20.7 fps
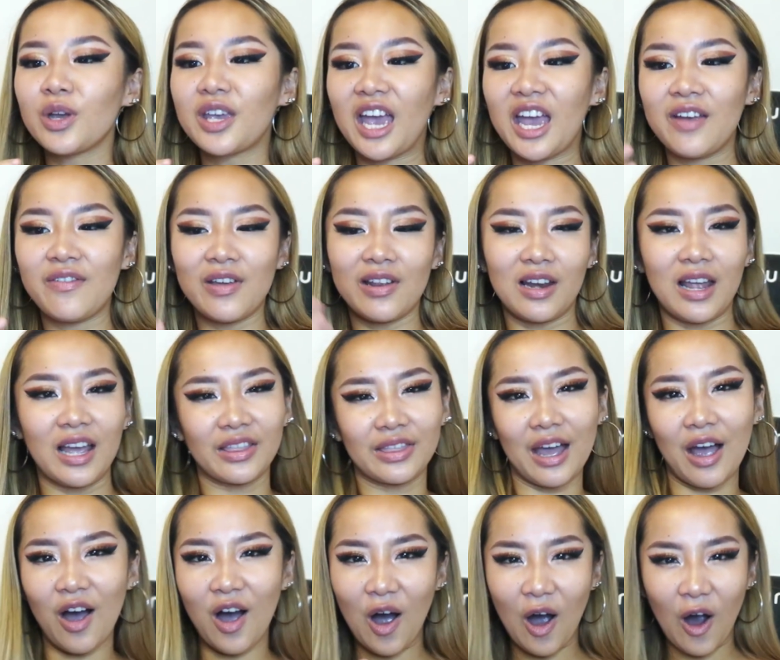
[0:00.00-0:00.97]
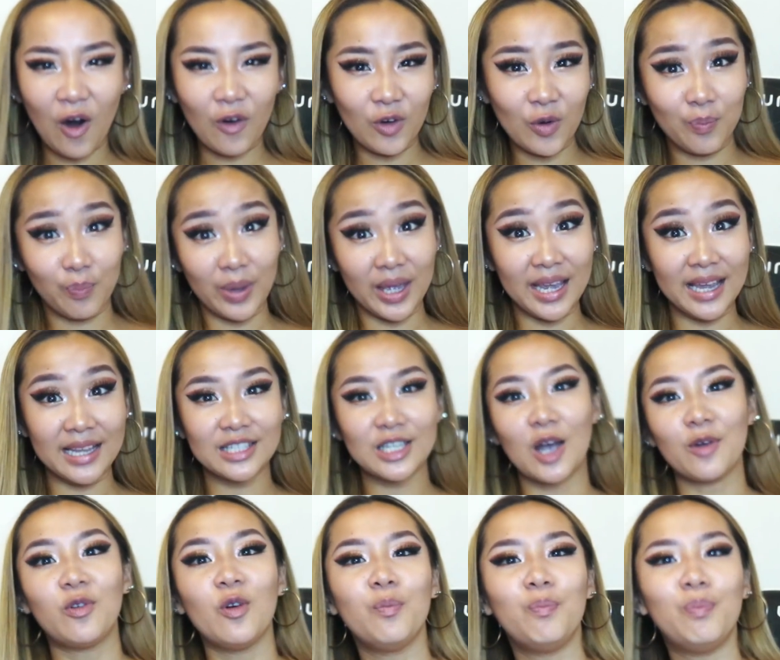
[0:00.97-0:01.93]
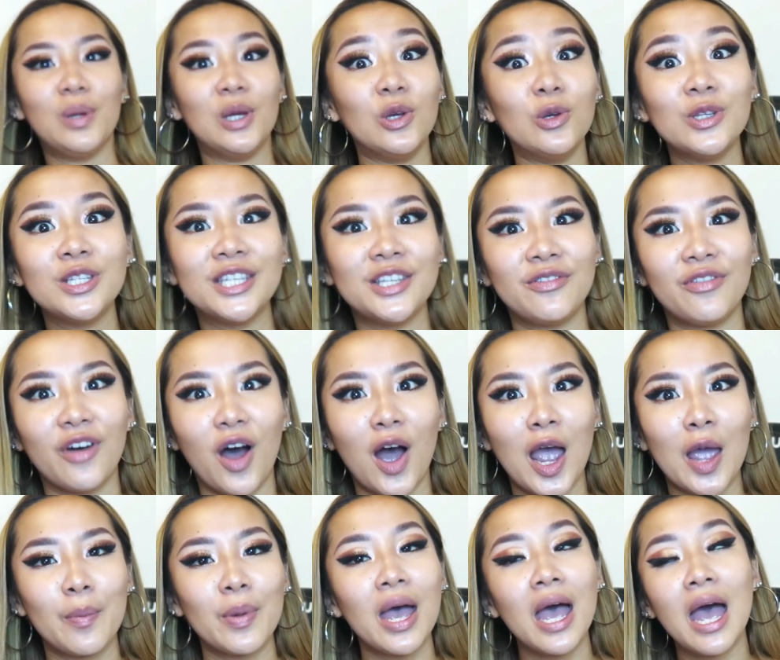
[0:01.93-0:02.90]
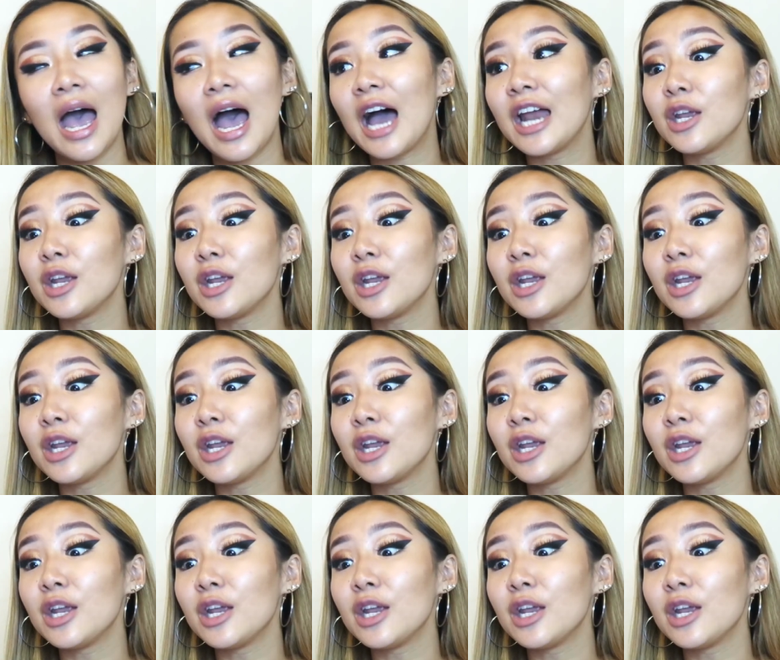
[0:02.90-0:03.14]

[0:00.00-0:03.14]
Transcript: what gave it like that R&B type of bluesy vibe,